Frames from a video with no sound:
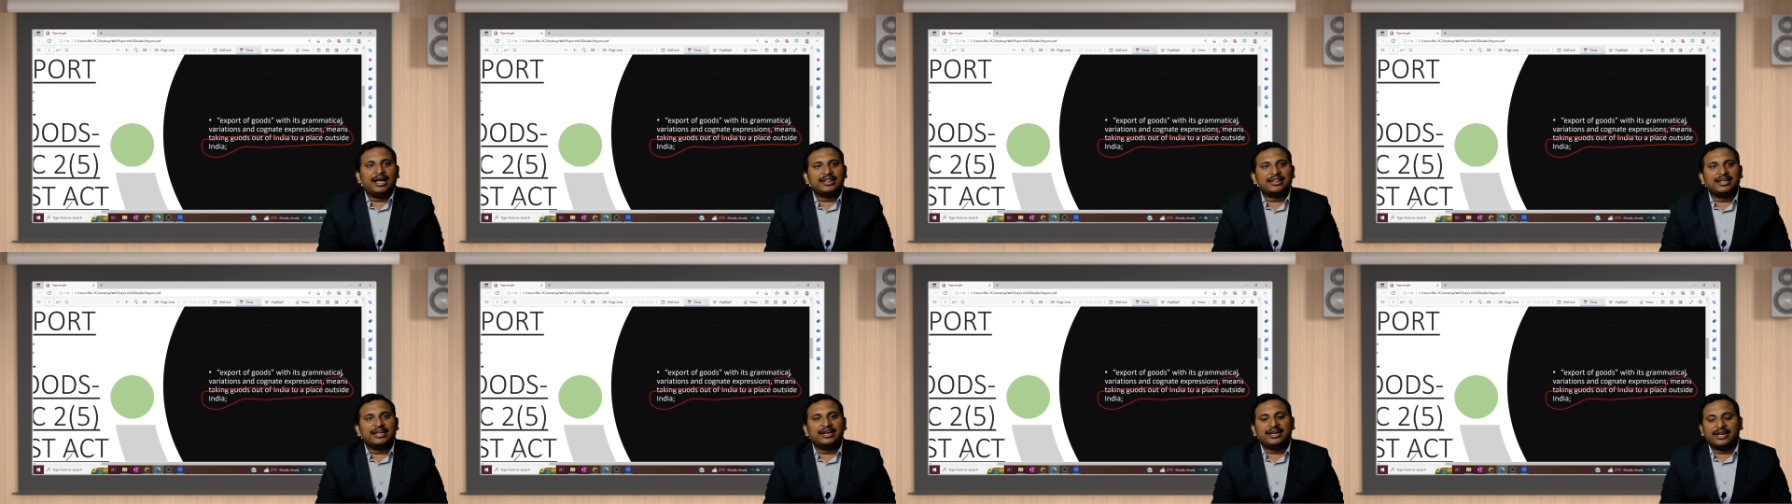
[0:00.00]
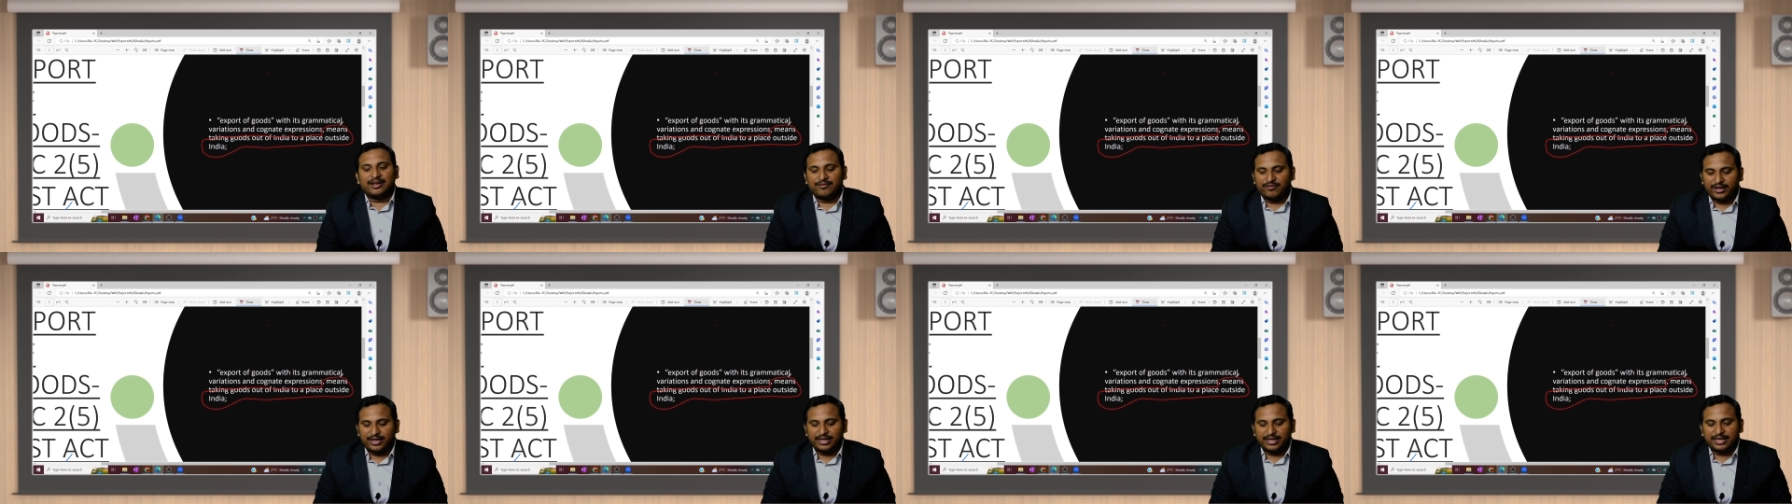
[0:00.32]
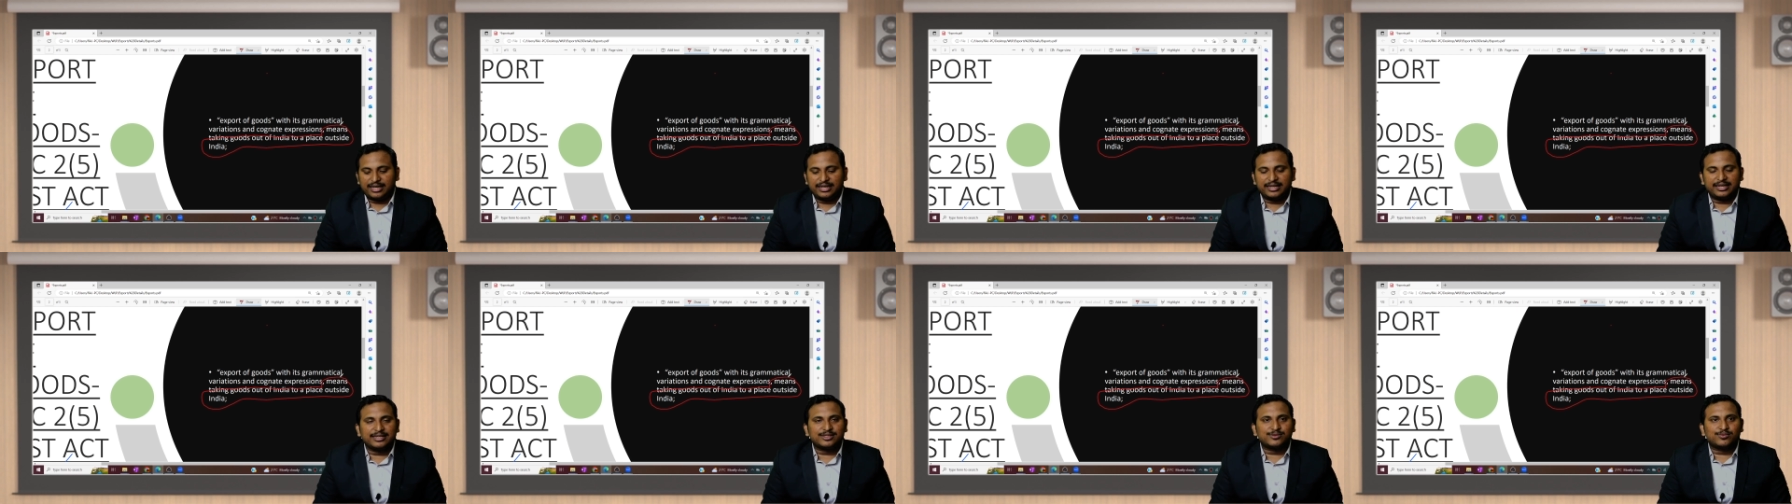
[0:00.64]
then definitely
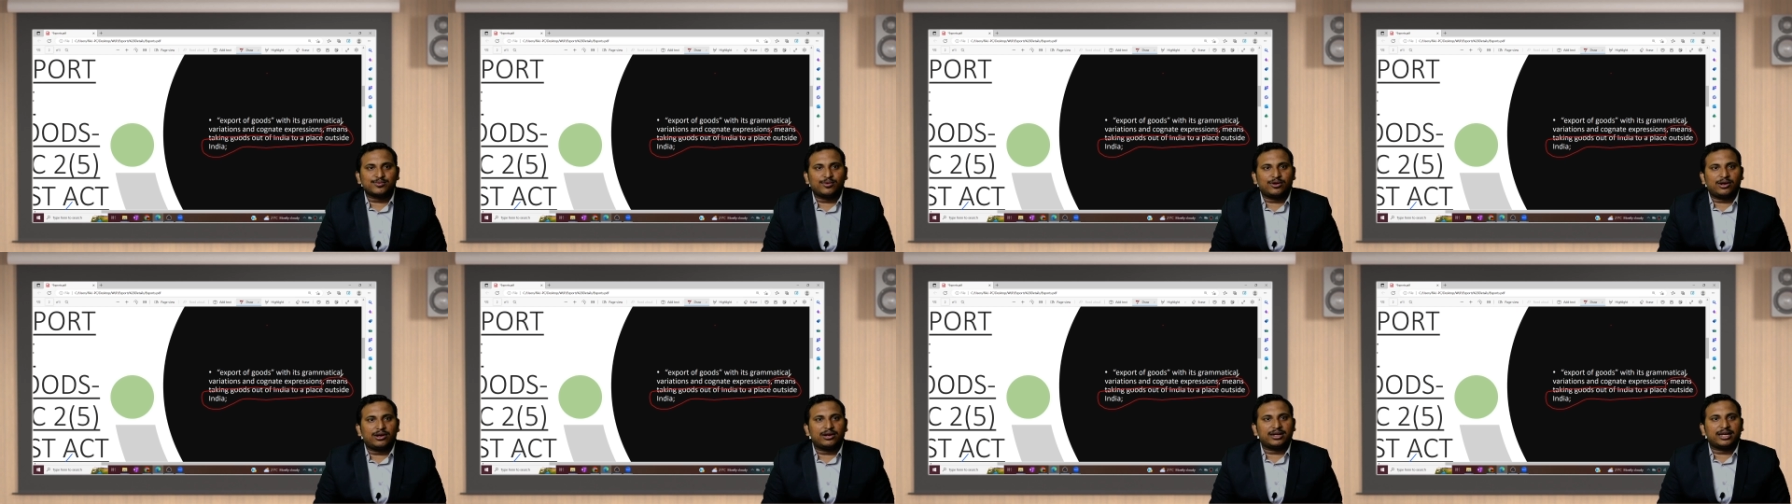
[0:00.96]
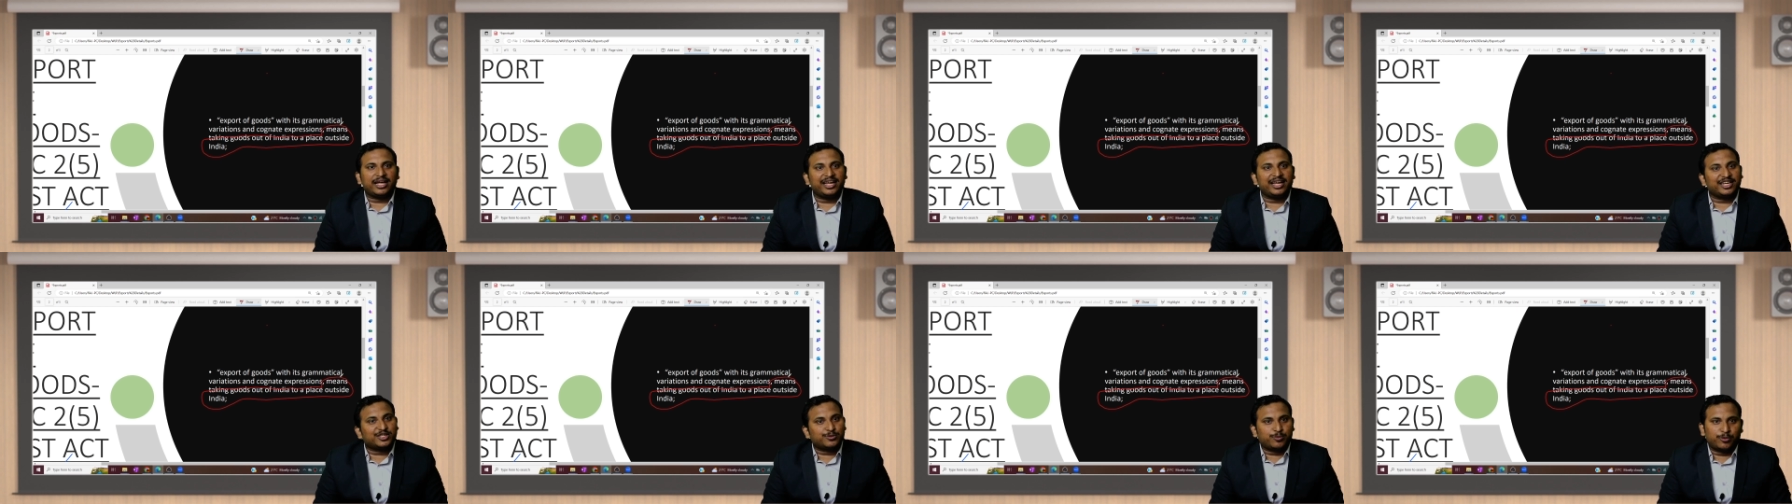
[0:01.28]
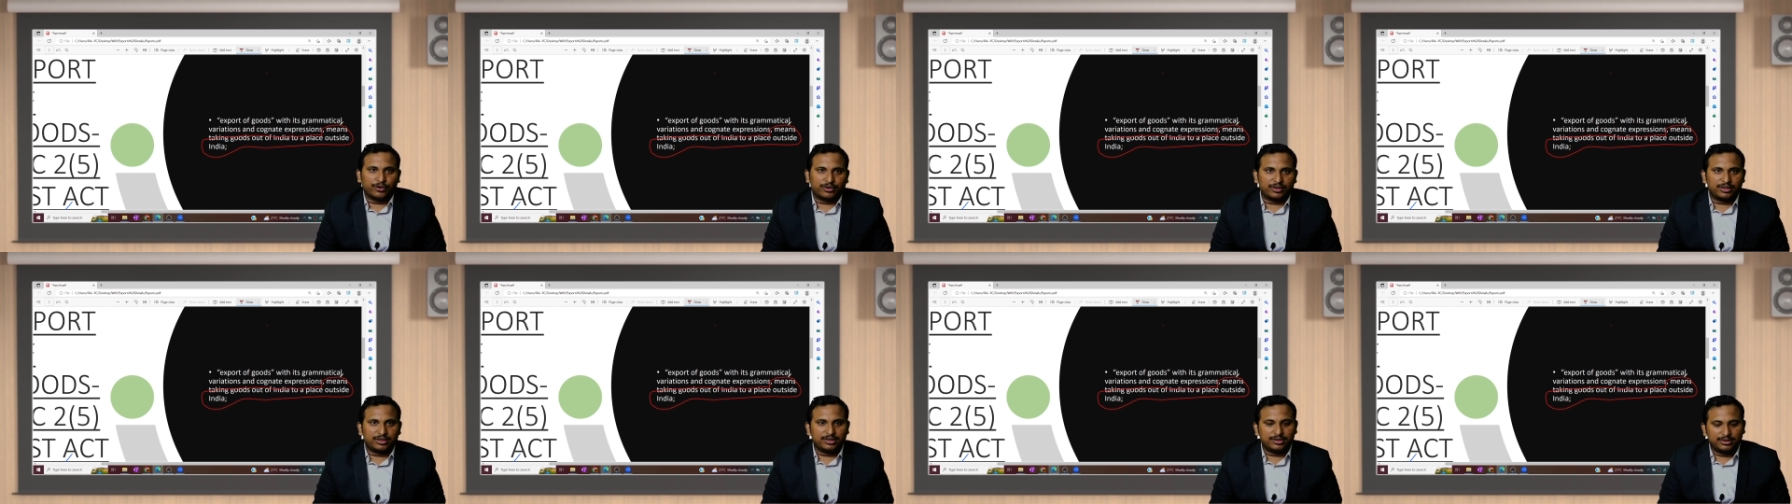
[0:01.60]
it is what?
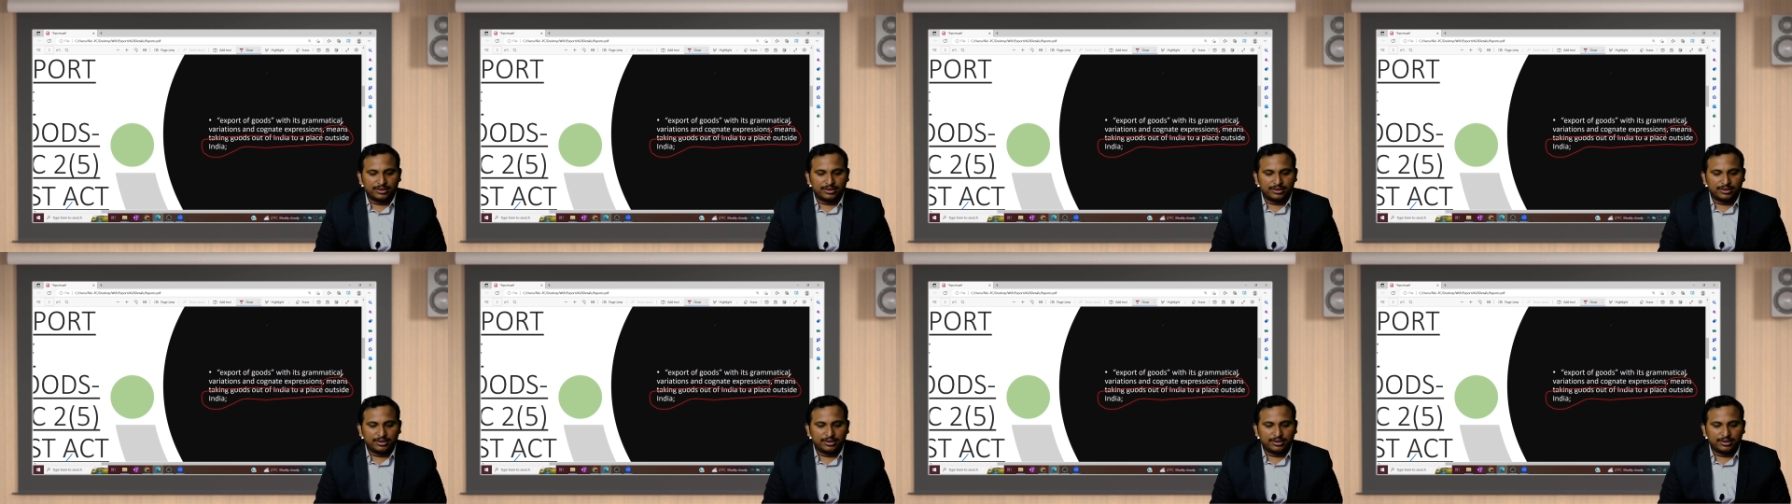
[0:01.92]
Export.